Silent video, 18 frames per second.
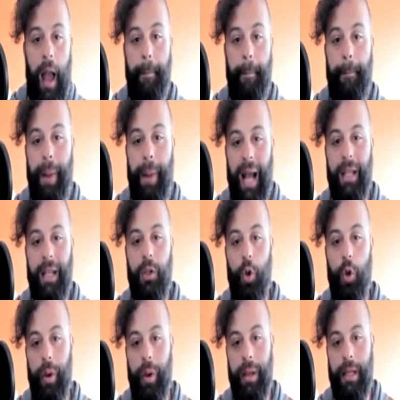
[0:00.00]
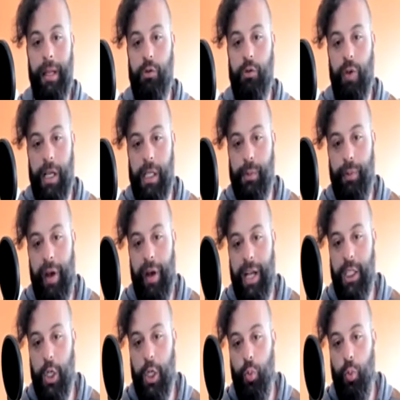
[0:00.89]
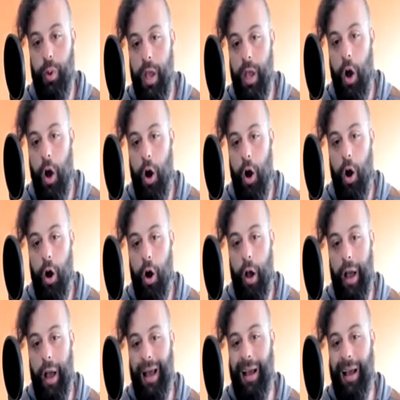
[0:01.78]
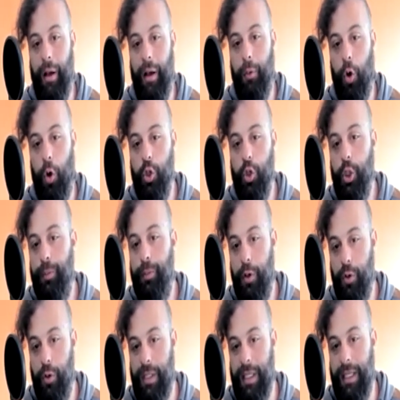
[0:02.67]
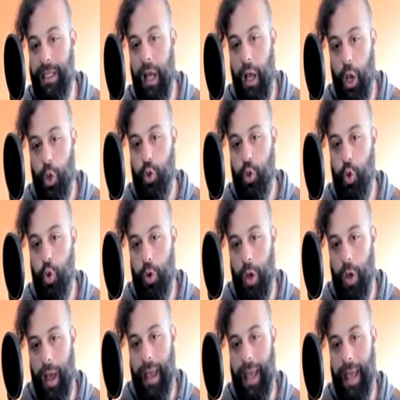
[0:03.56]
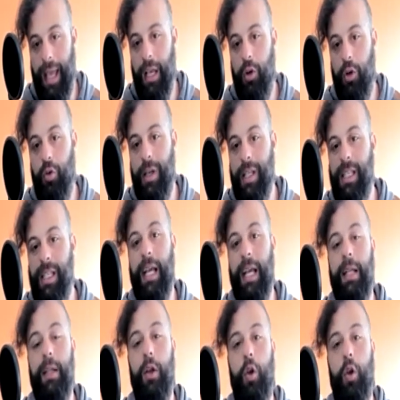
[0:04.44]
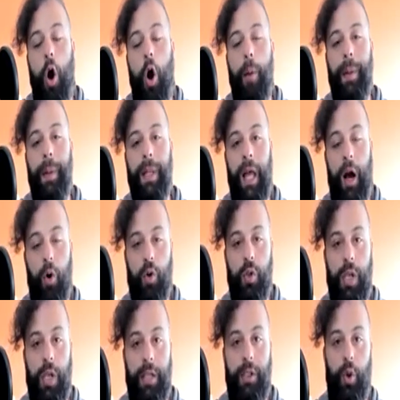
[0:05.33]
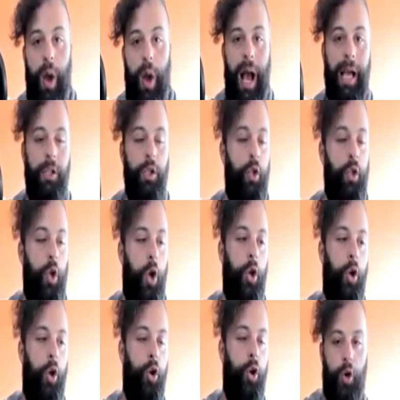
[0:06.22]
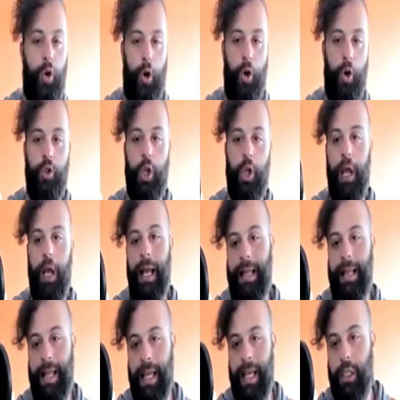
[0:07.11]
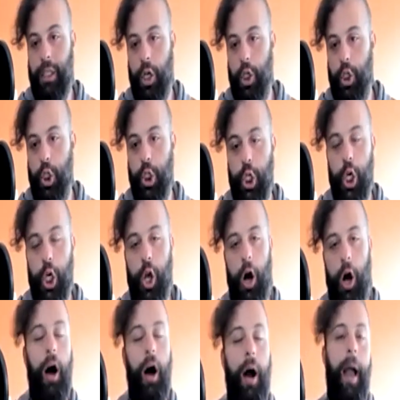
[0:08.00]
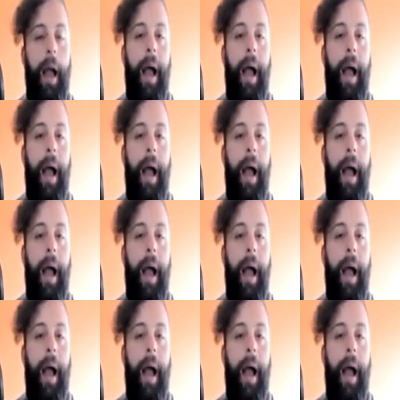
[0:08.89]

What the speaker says: And by doing this respiration, we are contributing to the increase in the carbon dioxide. So as you turn glucose, this sugar,